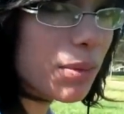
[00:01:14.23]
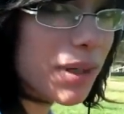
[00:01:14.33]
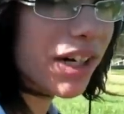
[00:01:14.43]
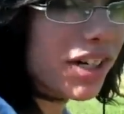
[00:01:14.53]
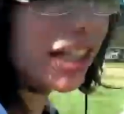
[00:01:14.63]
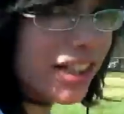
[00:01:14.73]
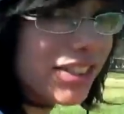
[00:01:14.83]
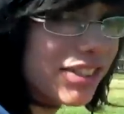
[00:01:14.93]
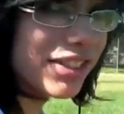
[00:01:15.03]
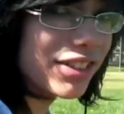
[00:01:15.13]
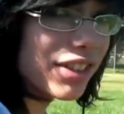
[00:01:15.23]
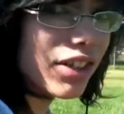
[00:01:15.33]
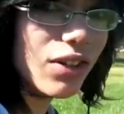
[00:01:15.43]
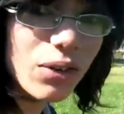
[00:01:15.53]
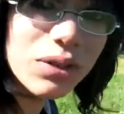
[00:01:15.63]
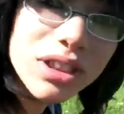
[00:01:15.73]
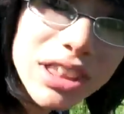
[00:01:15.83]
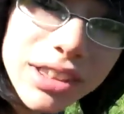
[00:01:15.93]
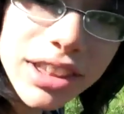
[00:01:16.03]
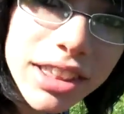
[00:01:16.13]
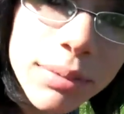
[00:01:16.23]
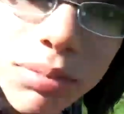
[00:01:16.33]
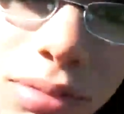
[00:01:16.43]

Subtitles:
America. Only time.